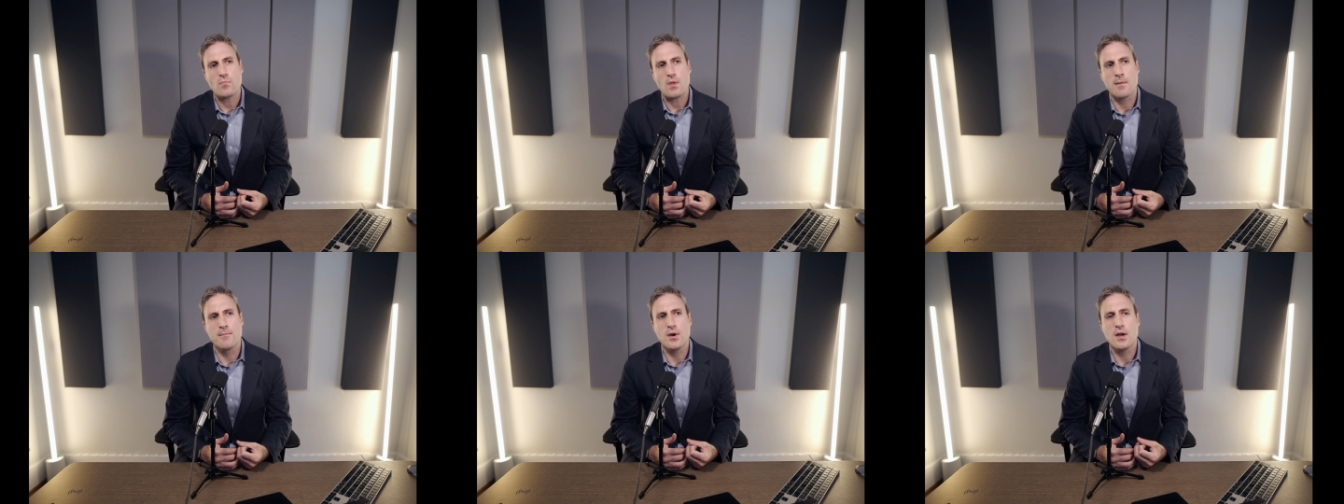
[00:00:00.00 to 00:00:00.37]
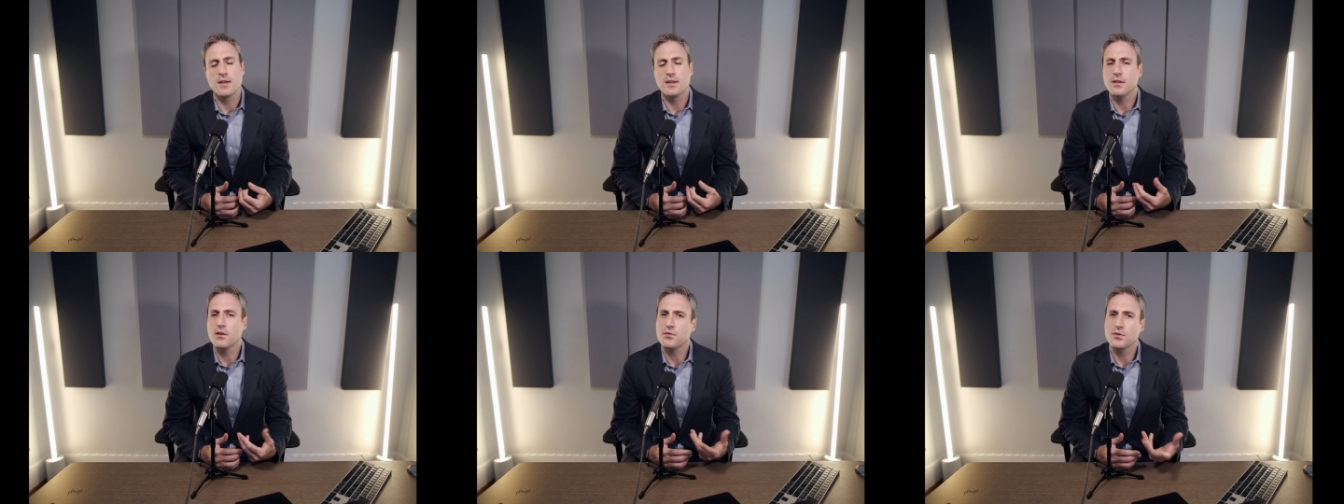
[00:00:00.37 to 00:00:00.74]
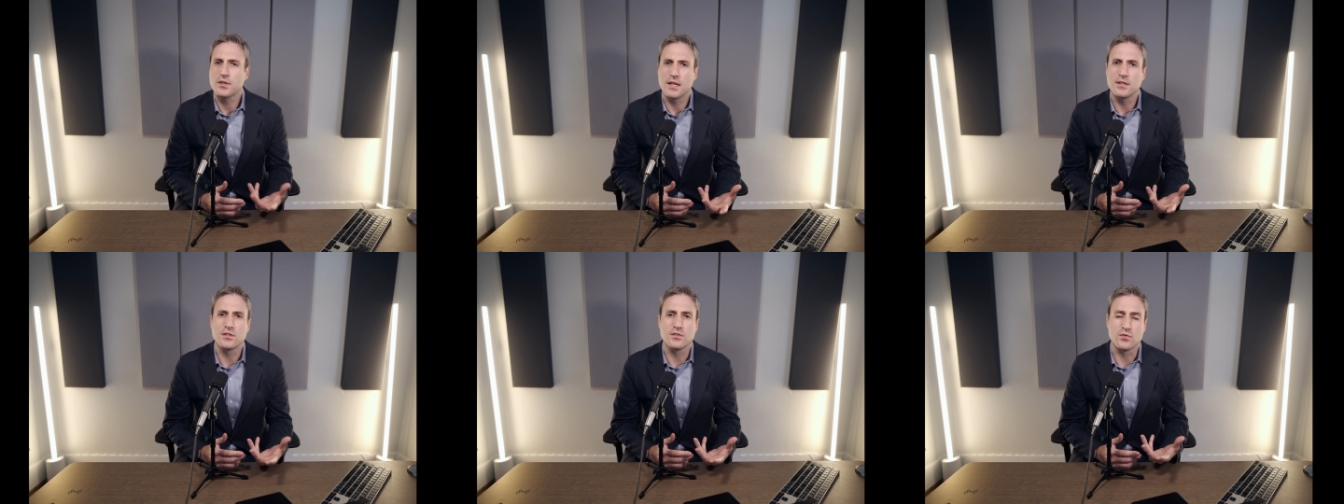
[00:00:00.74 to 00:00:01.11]
But in other
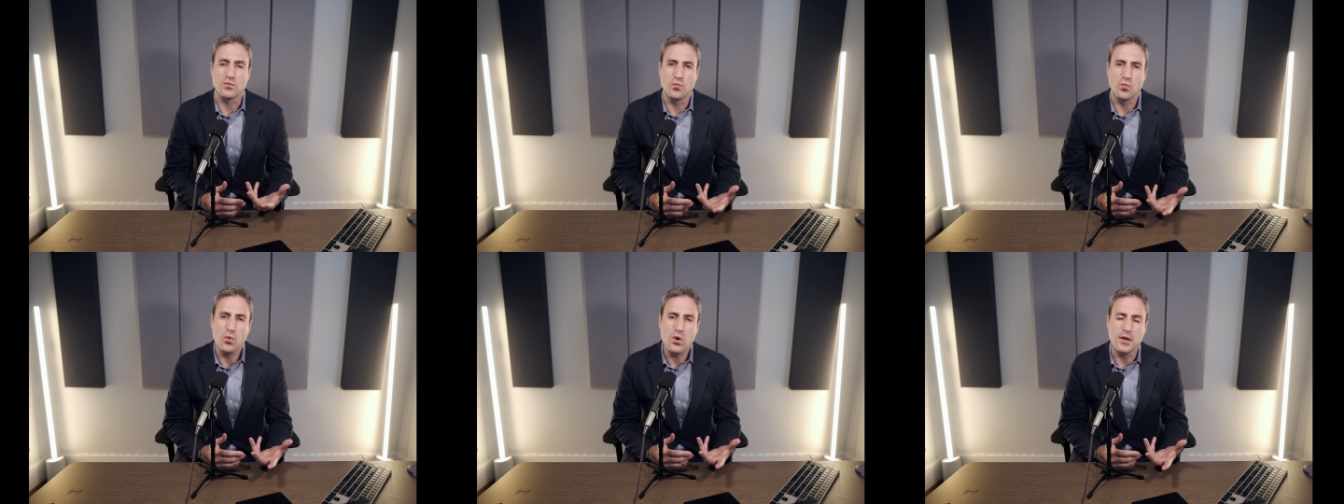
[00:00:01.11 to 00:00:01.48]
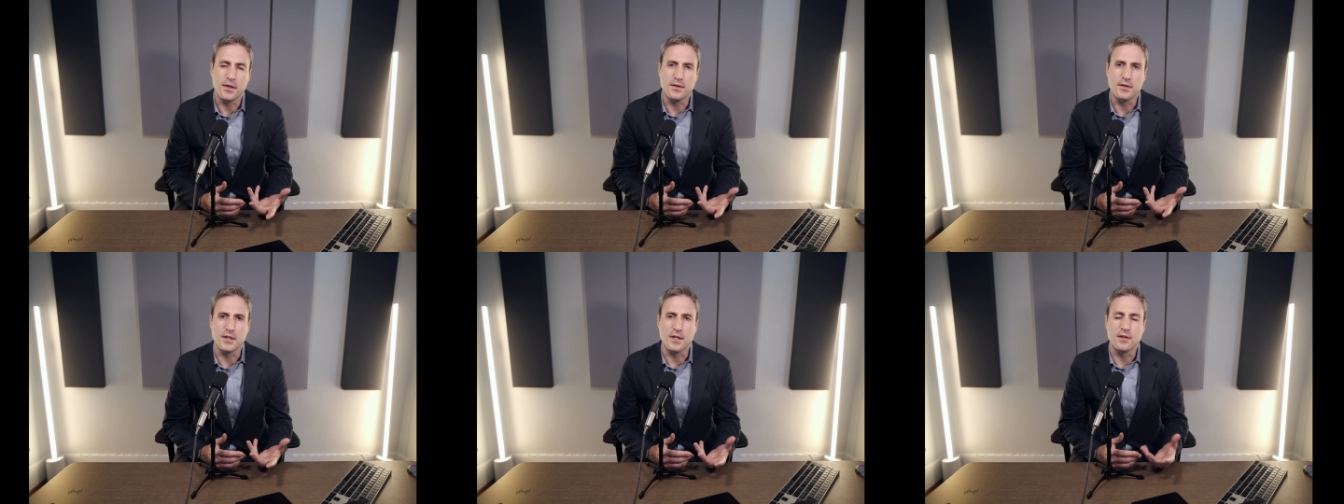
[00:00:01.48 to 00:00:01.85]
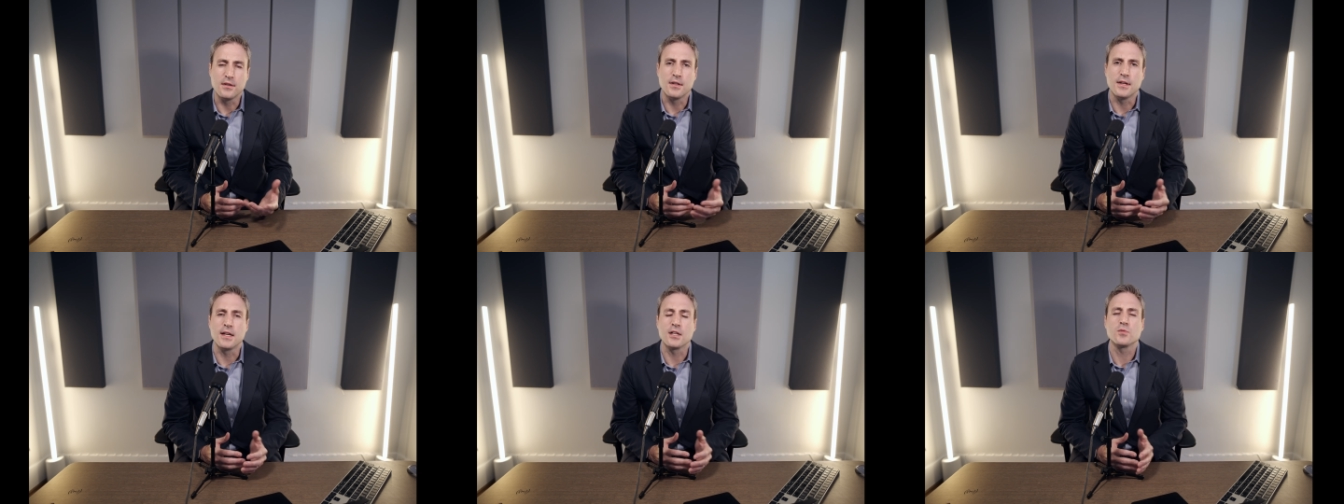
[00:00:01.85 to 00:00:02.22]
cases, you would need
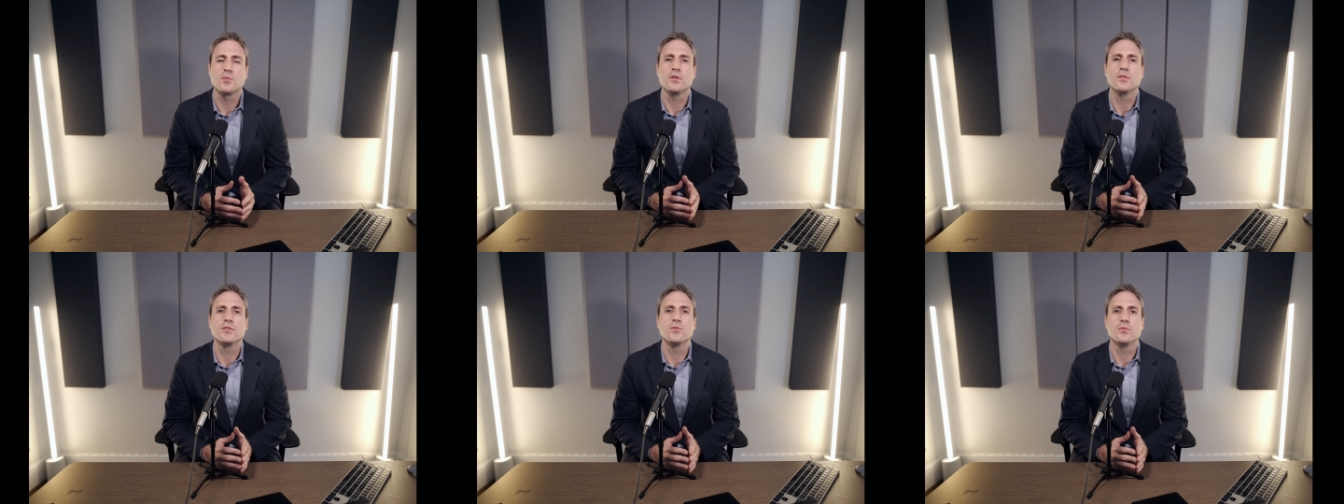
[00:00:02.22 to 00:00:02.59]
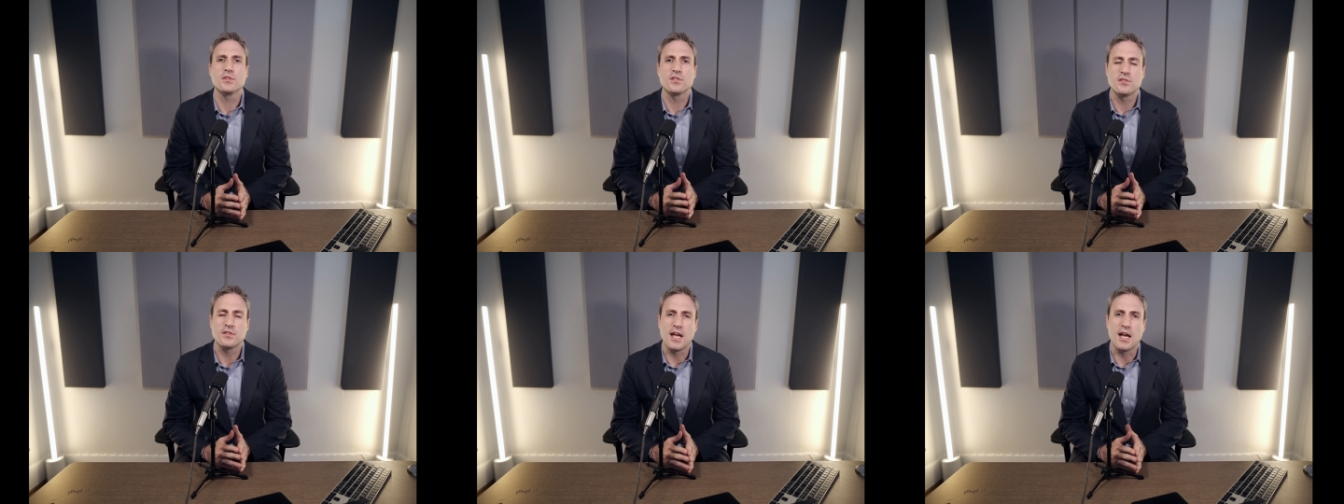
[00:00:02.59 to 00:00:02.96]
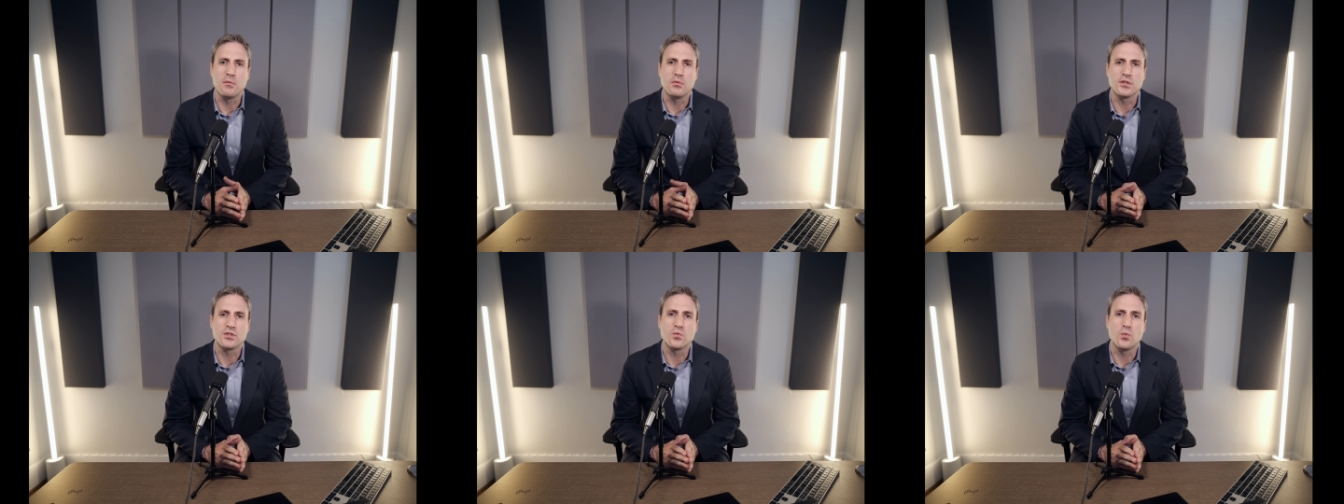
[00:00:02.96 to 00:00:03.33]
an expert to
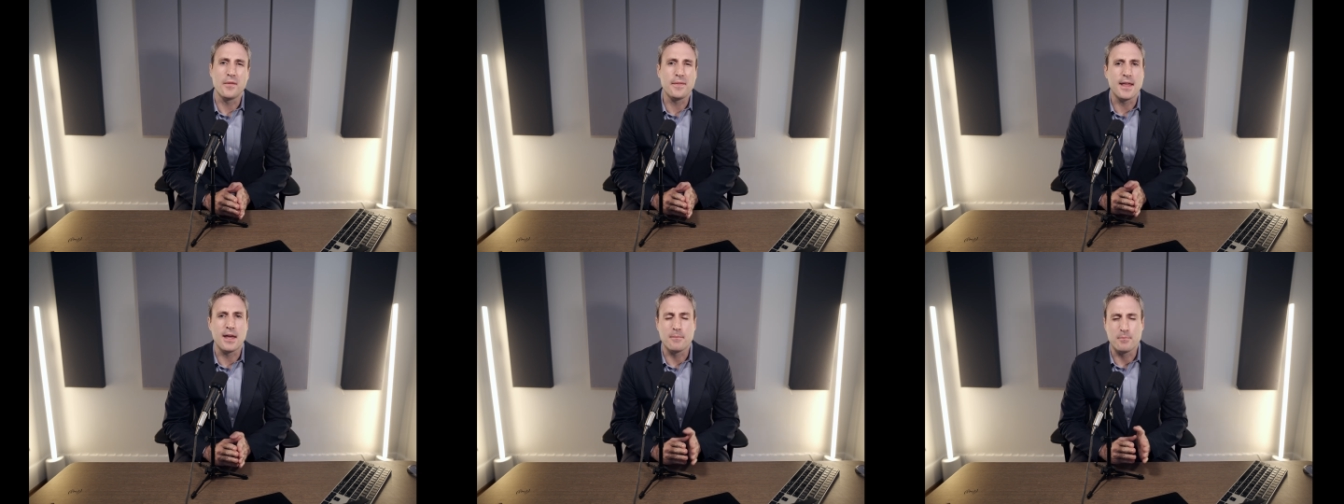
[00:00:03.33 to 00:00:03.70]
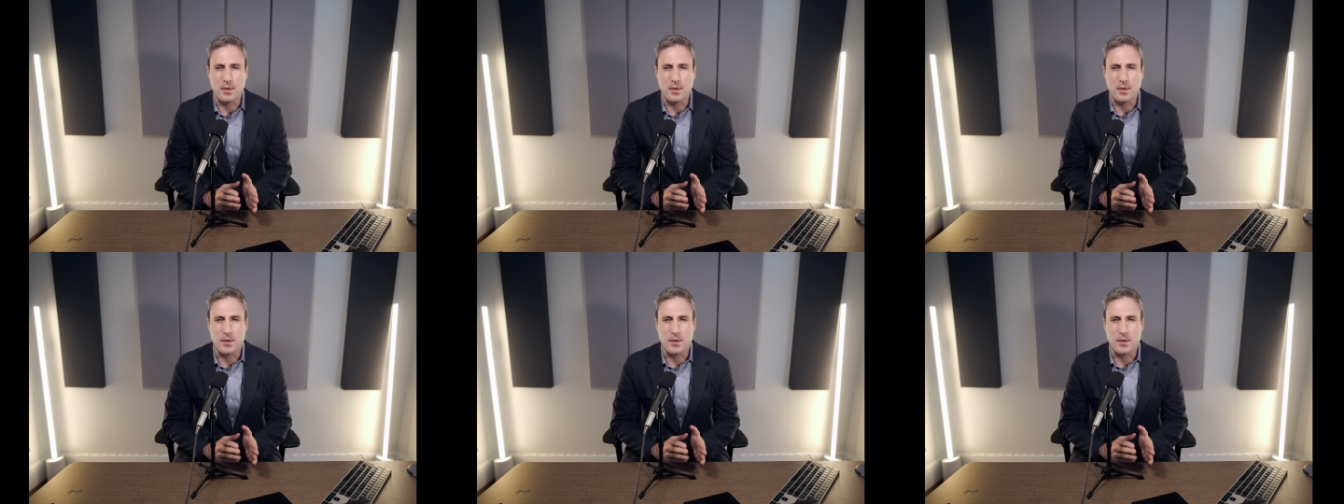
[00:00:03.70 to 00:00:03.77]
establish what that